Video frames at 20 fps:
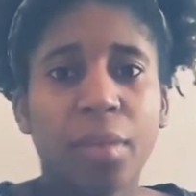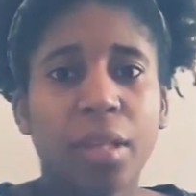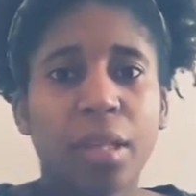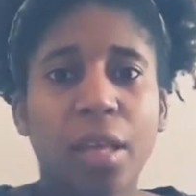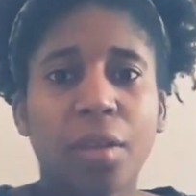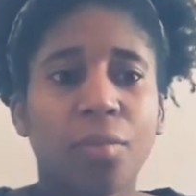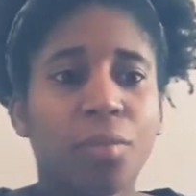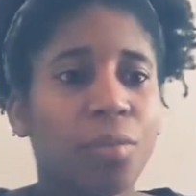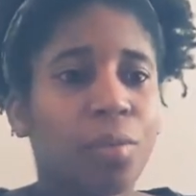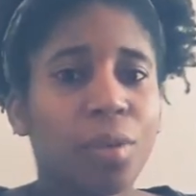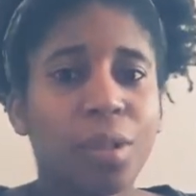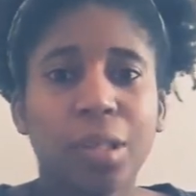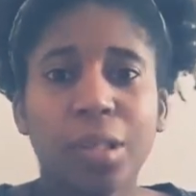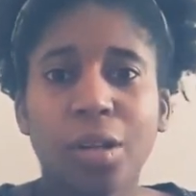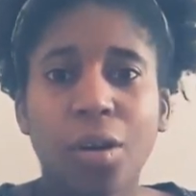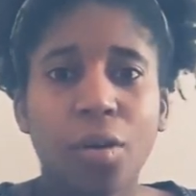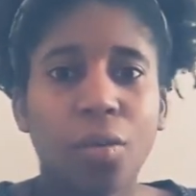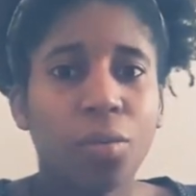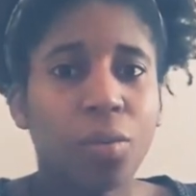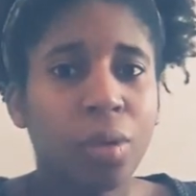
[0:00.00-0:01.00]
they really
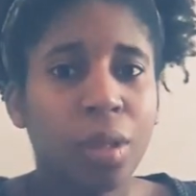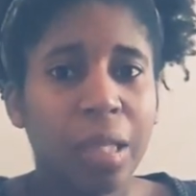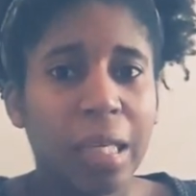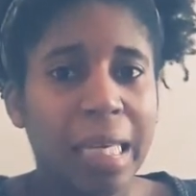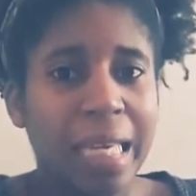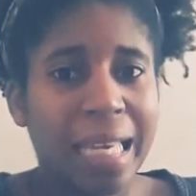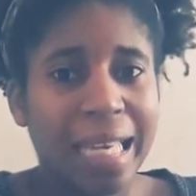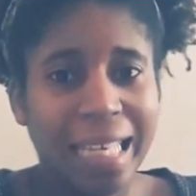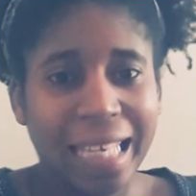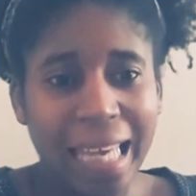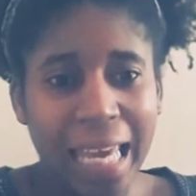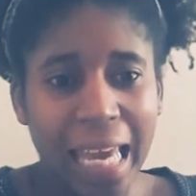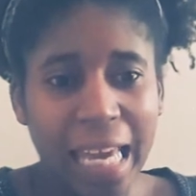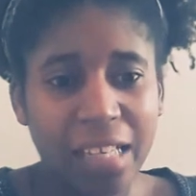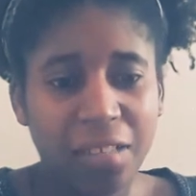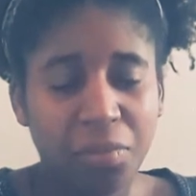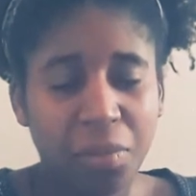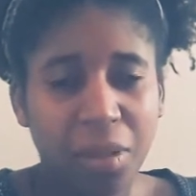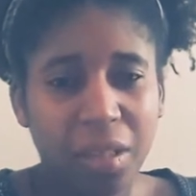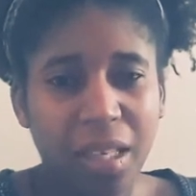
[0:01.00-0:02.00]
don't really
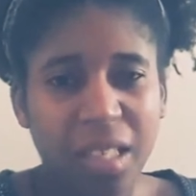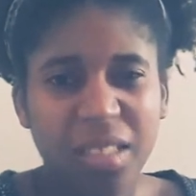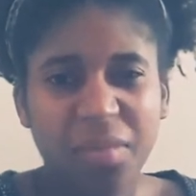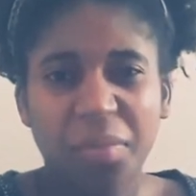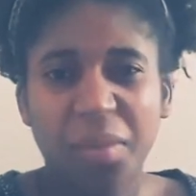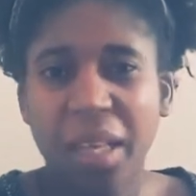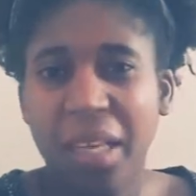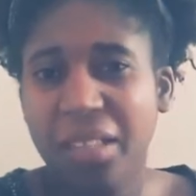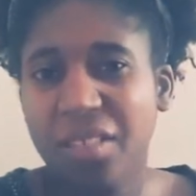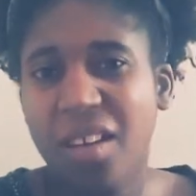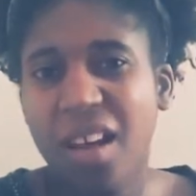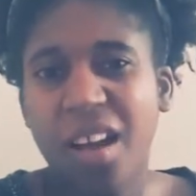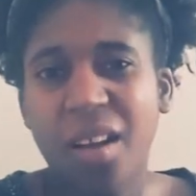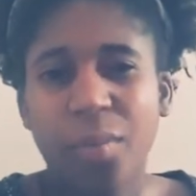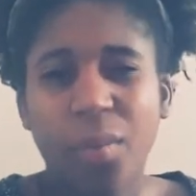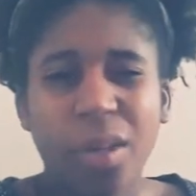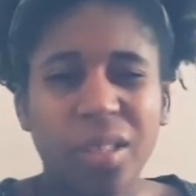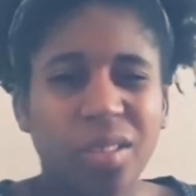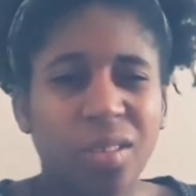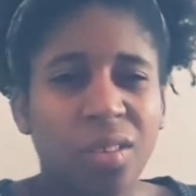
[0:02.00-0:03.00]
engage with us, but they talk
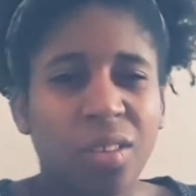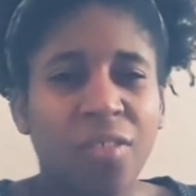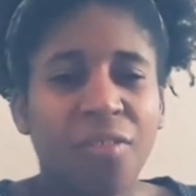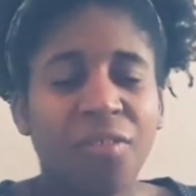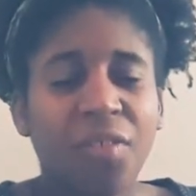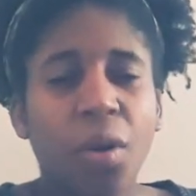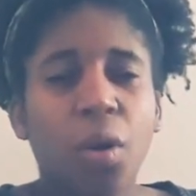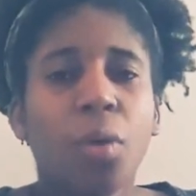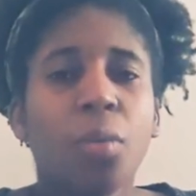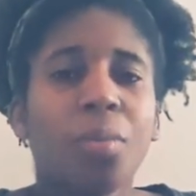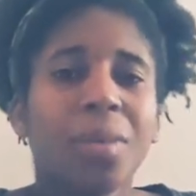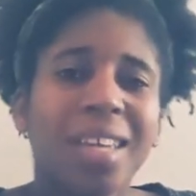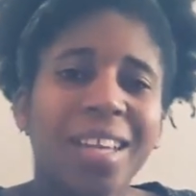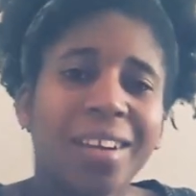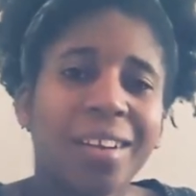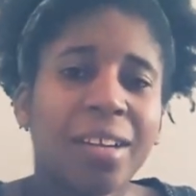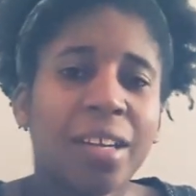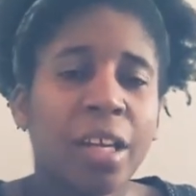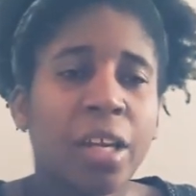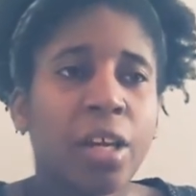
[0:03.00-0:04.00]
to us on the phone here
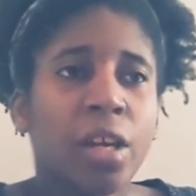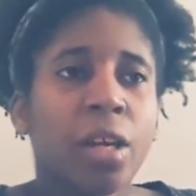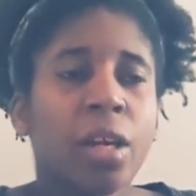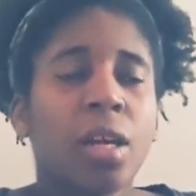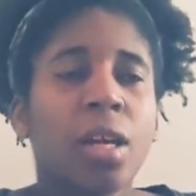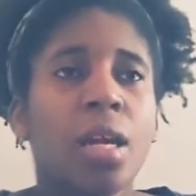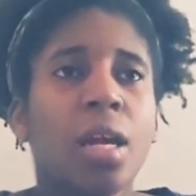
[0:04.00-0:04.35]
and there.